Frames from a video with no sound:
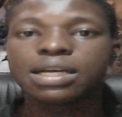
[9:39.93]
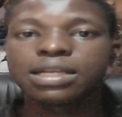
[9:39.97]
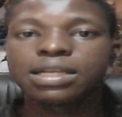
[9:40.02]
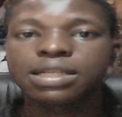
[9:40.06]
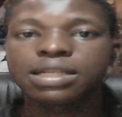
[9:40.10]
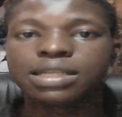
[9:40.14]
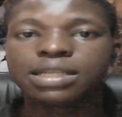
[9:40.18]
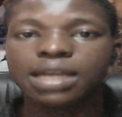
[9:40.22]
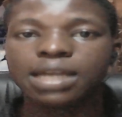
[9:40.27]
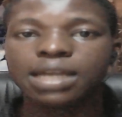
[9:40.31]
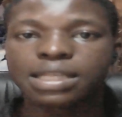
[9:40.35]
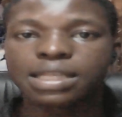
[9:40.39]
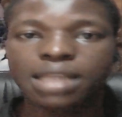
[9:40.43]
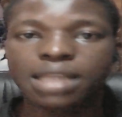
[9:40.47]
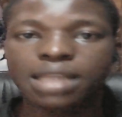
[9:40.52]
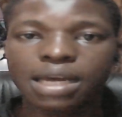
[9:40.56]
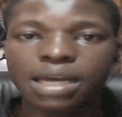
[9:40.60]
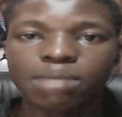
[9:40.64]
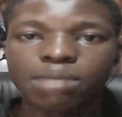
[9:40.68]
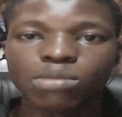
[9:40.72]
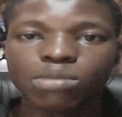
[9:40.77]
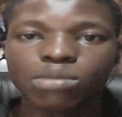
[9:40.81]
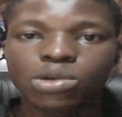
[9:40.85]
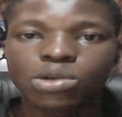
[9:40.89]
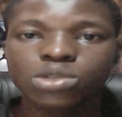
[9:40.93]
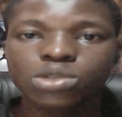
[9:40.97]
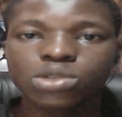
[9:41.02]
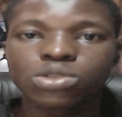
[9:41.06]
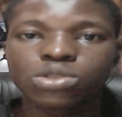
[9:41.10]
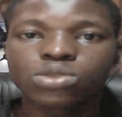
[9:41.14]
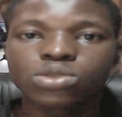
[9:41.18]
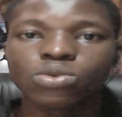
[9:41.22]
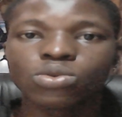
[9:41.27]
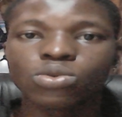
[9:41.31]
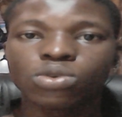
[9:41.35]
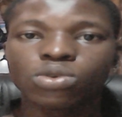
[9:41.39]
their time
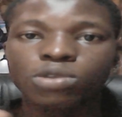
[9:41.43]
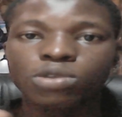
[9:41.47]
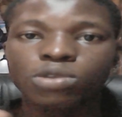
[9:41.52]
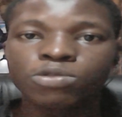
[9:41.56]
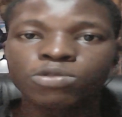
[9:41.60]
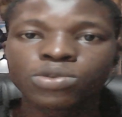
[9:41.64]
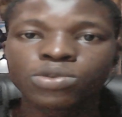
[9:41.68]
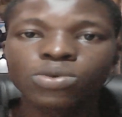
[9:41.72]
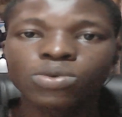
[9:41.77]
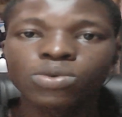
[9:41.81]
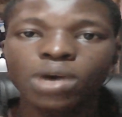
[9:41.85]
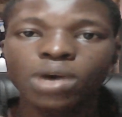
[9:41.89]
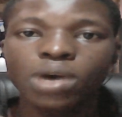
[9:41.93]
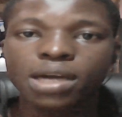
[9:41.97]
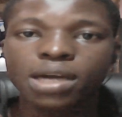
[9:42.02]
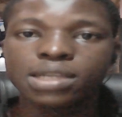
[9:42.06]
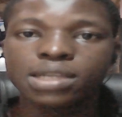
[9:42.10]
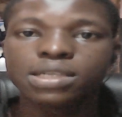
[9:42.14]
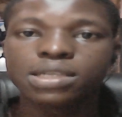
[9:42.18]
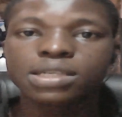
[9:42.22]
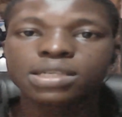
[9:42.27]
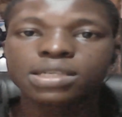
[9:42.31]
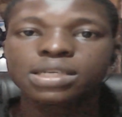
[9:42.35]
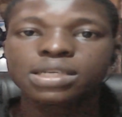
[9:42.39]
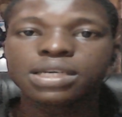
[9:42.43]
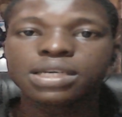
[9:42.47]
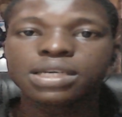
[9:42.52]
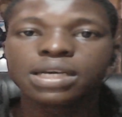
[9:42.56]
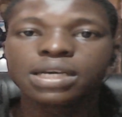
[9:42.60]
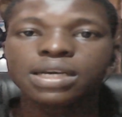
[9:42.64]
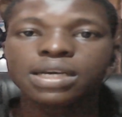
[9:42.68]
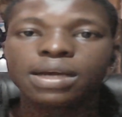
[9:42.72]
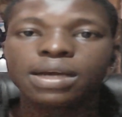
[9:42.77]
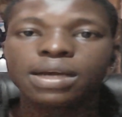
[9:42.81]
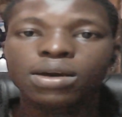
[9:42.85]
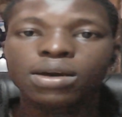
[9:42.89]
to review and
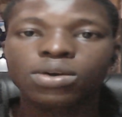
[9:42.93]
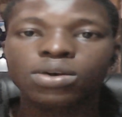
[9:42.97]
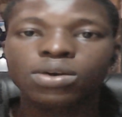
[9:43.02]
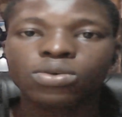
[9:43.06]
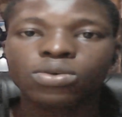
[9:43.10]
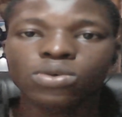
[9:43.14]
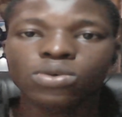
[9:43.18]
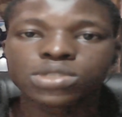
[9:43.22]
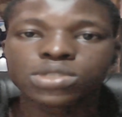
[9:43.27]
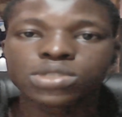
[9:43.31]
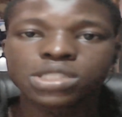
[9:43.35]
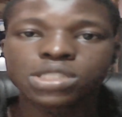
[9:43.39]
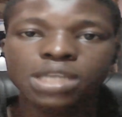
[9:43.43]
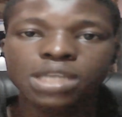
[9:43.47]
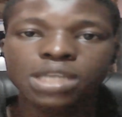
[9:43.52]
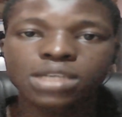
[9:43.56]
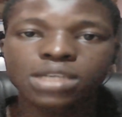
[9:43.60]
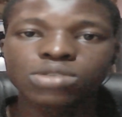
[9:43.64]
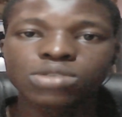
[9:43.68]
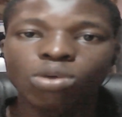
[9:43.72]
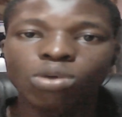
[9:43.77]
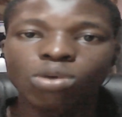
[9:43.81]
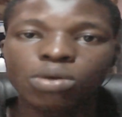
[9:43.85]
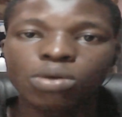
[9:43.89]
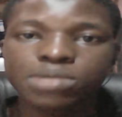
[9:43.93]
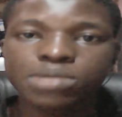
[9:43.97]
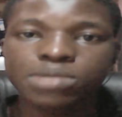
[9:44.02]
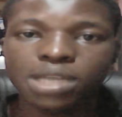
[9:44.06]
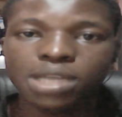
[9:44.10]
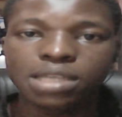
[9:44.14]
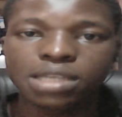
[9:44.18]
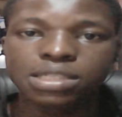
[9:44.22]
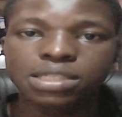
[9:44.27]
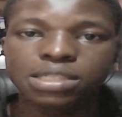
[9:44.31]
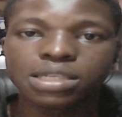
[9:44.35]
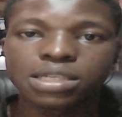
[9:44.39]
cross-check your website
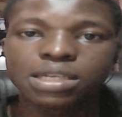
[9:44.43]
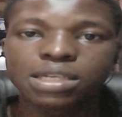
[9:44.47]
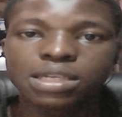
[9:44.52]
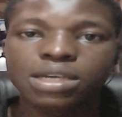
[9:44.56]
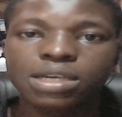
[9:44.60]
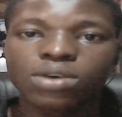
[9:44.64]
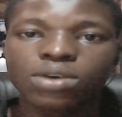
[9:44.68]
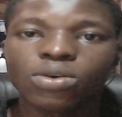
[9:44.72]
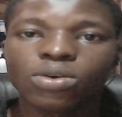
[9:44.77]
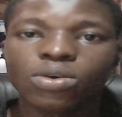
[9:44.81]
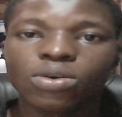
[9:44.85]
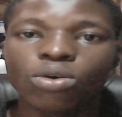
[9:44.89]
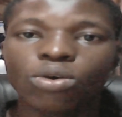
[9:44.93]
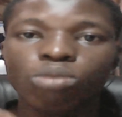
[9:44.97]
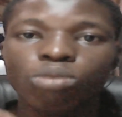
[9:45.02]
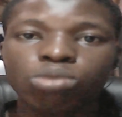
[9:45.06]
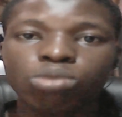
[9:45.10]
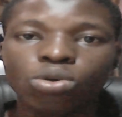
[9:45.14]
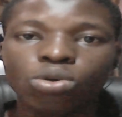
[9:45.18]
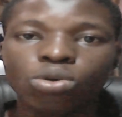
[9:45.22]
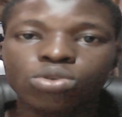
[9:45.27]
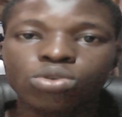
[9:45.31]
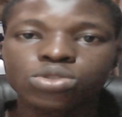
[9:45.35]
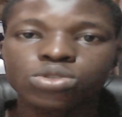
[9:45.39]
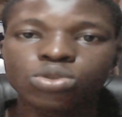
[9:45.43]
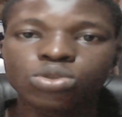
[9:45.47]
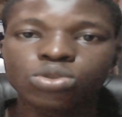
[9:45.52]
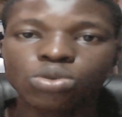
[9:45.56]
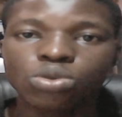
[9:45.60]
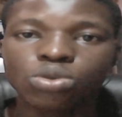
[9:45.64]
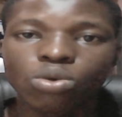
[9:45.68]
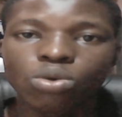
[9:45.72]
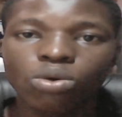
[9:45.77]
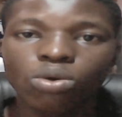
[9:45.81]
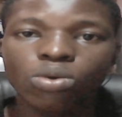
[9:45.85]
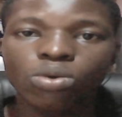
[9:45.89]
or blog to
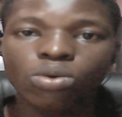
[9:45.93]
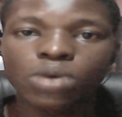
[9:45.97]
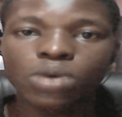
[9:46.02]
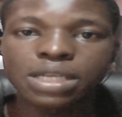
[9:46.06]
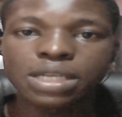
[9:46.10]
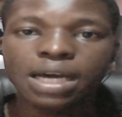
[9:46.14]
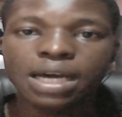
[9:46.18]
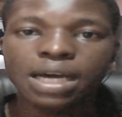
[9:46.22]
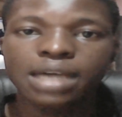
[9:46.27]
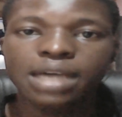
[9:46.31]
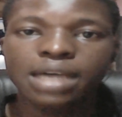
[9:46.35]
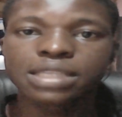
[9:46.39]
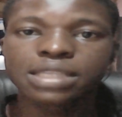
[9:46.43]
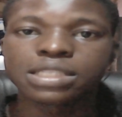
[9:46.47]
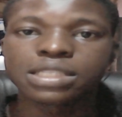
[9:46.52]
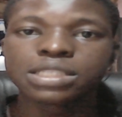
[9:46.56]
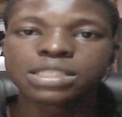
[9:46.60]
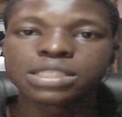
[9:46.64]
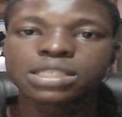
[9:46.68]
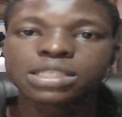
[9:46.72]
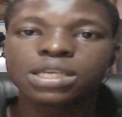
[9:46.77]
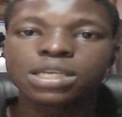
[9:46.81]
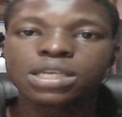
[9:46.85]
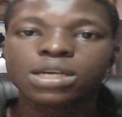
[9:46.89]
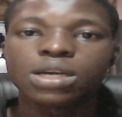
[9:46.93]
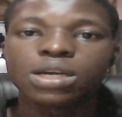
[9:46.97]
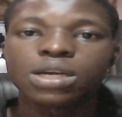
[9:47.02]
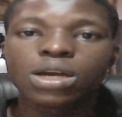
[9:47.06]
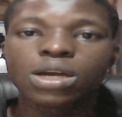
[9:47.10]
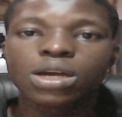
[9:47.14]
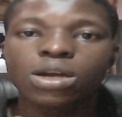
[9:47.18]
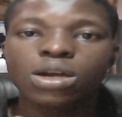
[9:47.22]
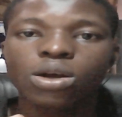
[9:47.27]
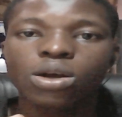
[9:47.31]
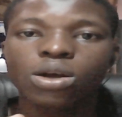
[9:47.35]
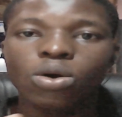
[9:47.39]
know whether it is
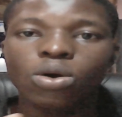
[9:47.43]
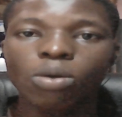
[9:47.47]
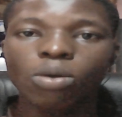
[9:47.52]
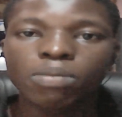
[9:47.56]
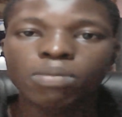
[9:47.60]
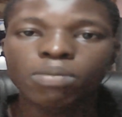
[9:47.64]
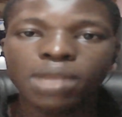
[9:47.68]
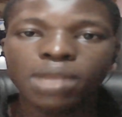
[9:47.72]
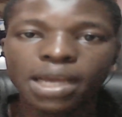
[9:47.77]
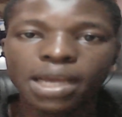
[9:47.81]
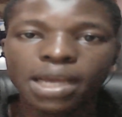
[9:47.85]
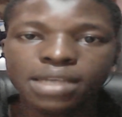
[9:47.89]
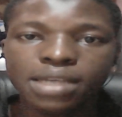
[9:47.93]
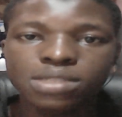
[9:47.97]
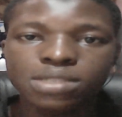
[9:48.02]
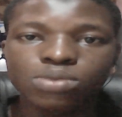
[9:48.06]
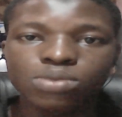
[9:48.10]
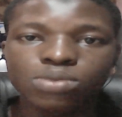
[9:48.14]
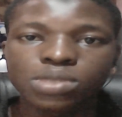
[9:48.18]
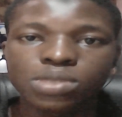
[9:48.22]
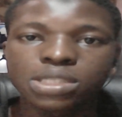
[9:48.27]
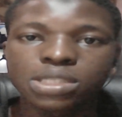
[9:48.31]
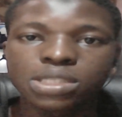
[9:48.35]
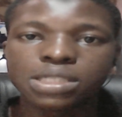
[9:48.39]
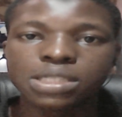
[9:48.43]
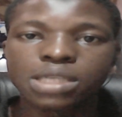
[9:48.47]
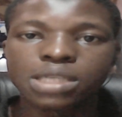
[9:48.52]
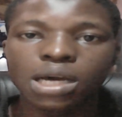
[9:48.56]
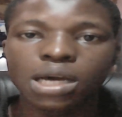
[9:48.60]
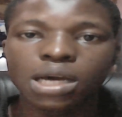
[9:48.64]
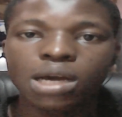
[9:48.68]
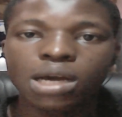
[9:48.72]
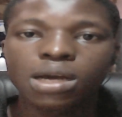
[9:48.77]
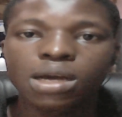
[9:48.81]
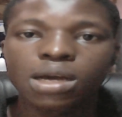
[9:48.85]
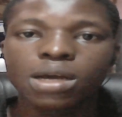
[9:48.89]
compliance with their
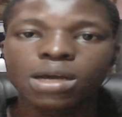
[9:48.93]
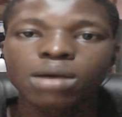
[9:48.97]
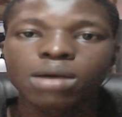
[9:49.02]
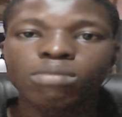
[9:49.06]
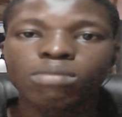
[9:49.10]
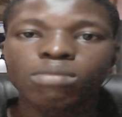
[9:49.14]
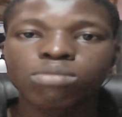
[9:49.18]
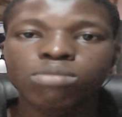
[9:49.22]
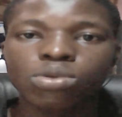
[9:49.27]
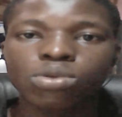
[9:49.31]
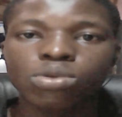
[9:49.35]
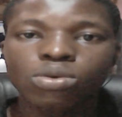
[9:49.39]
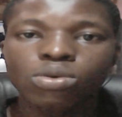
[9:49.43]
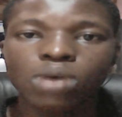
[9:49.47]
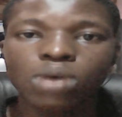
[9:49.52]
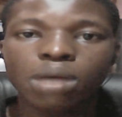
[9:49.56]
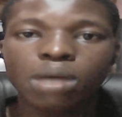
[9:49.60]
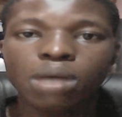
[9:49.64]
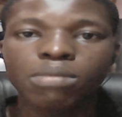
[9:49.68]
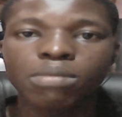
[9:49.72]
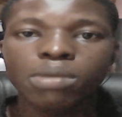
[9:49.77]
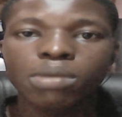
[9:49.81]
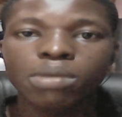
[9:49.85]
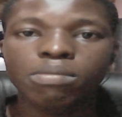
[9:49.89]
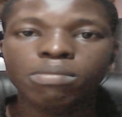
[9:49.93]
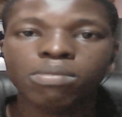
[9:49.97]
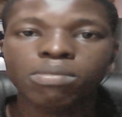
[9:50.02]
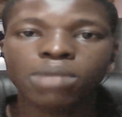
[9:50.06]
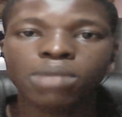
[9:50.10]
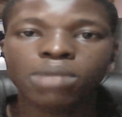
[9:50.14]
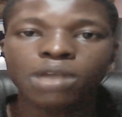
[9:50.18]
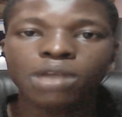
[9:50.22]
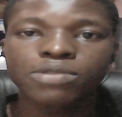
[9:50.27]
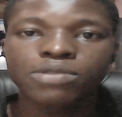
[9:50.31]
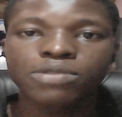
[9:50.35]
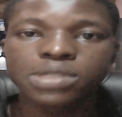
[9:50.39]
program
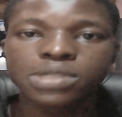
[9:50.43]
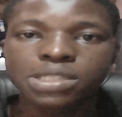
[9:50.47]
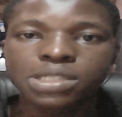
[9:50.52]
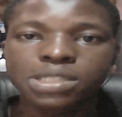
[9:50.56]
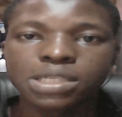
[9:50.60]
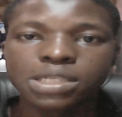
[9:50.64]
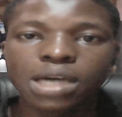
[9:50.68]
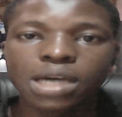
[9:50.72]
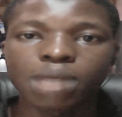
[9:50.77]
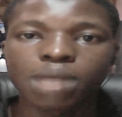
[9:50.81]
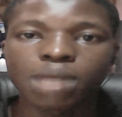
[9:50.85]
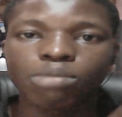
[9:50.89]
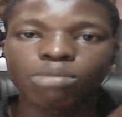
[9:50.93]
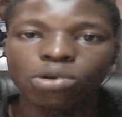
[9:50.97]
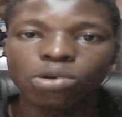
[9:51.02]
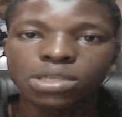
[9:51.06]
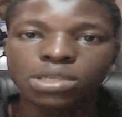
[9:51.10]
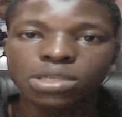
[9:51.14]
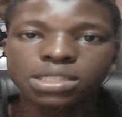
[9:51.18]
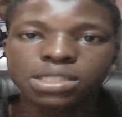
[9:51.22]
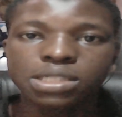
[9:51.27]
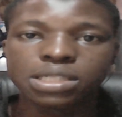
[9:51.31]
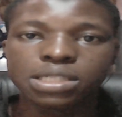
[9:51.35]
privacy and policy.